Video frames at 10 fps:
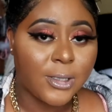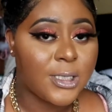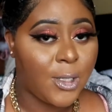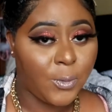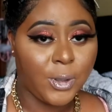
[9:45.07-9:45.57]

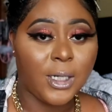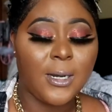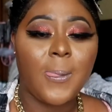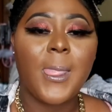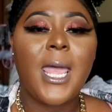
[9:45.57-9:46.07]

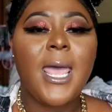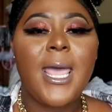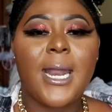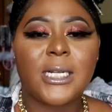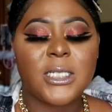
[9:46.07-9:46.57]
Toner
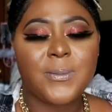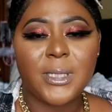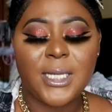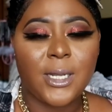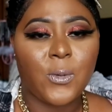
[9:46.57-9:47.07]
and I just
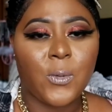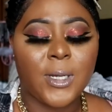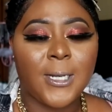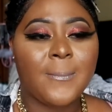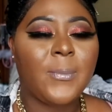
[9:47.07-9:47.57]
put that
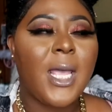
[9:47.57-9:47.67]
on.